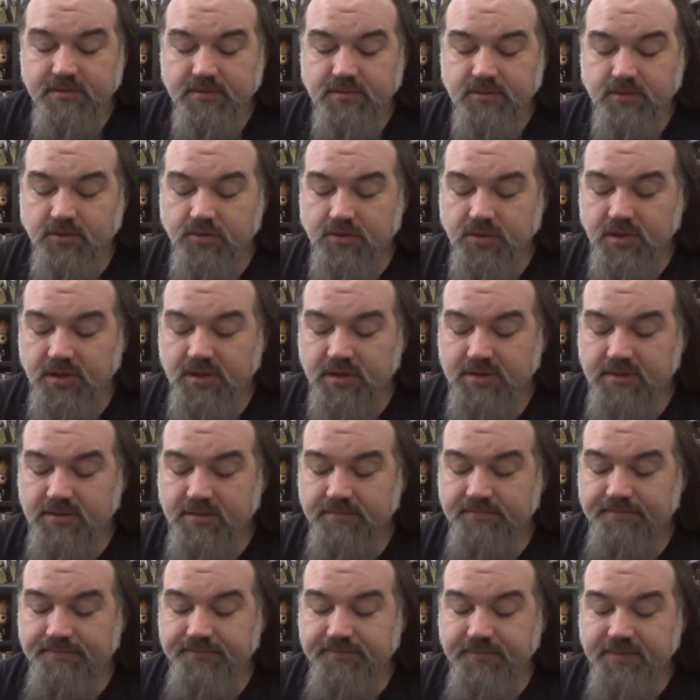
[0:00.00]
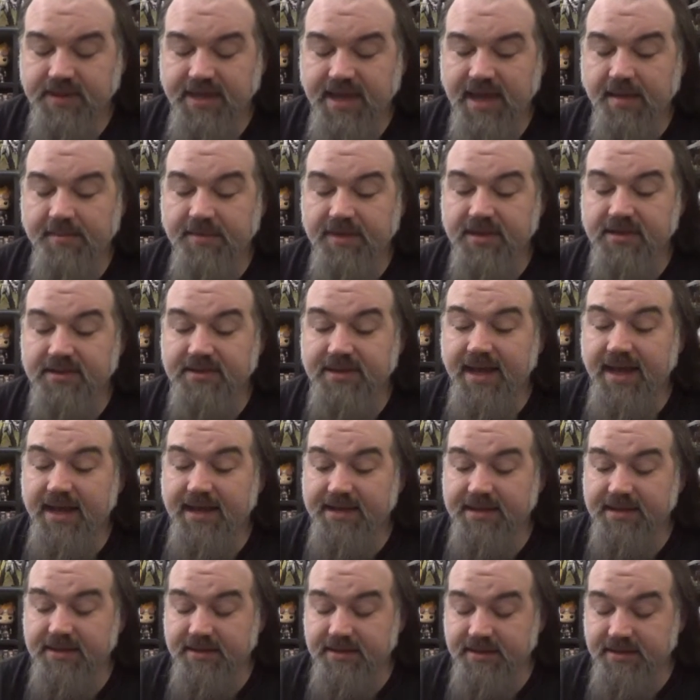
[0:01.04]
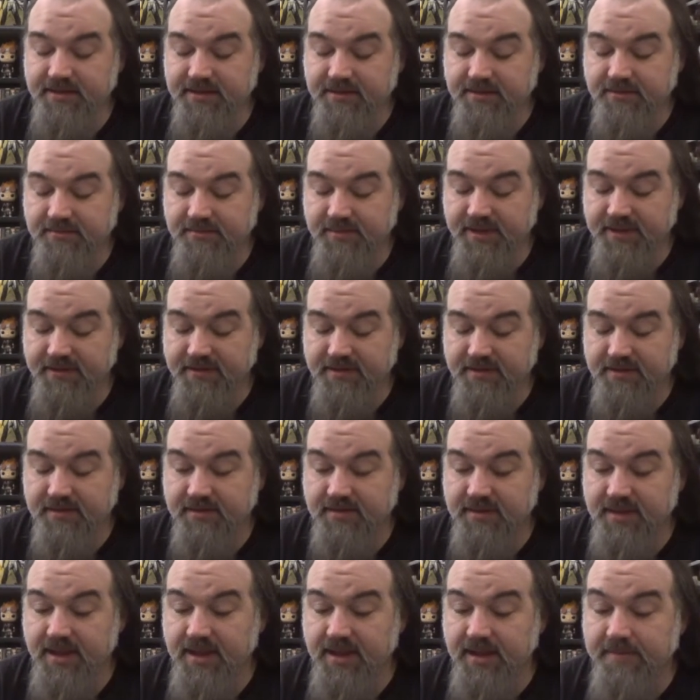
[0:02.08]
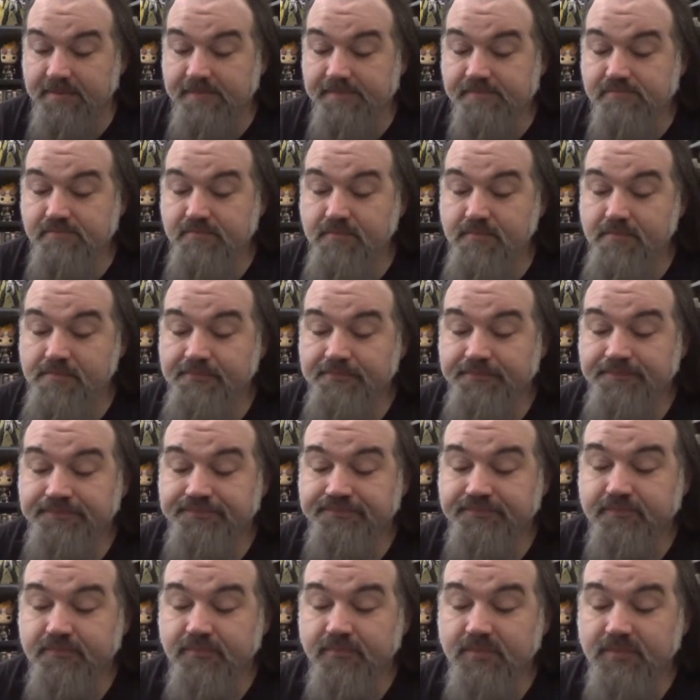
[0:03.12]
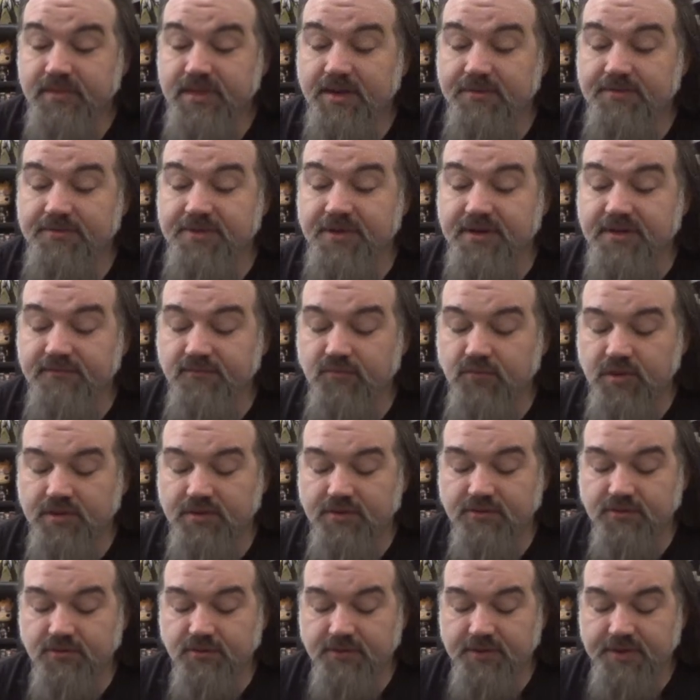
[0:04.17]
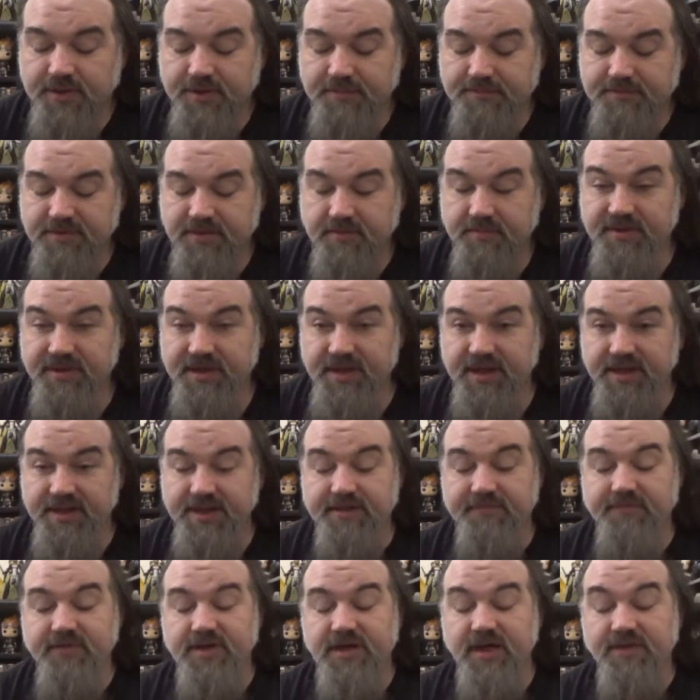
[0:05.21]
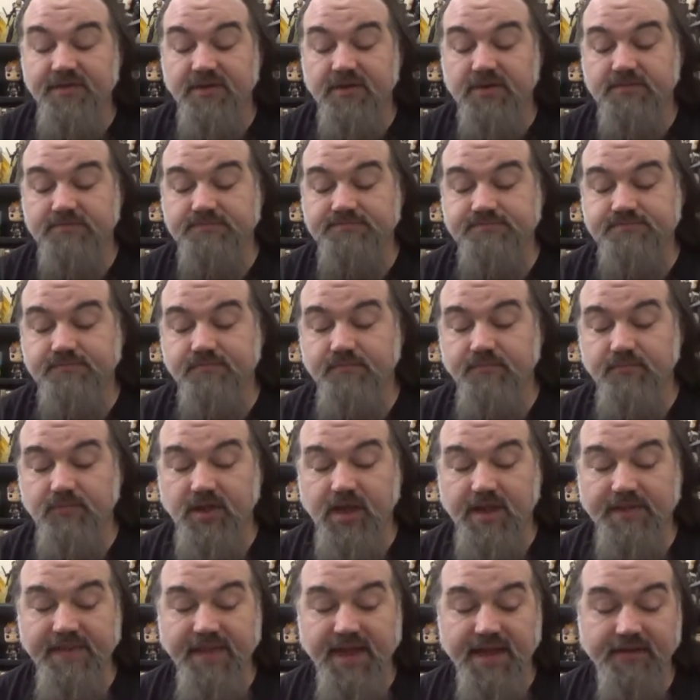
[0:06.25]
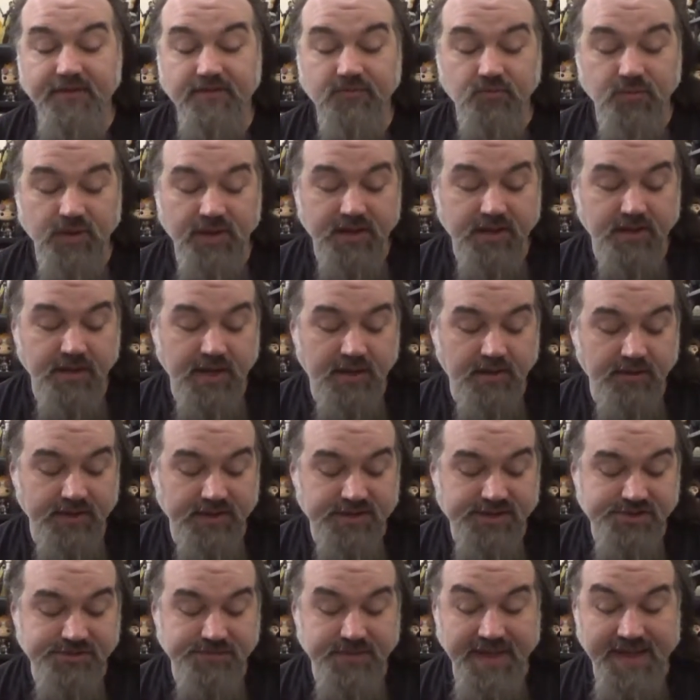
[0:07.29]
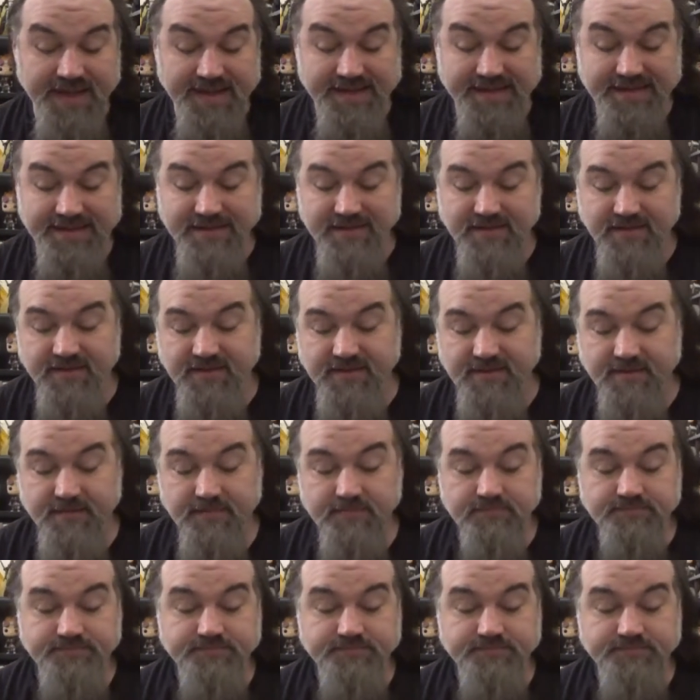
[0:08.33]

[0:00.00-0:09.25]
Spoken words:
Laura, Gabby, and Dakin. He explains that that was the end of one story, but the beginning of another. And that is where our issue ends.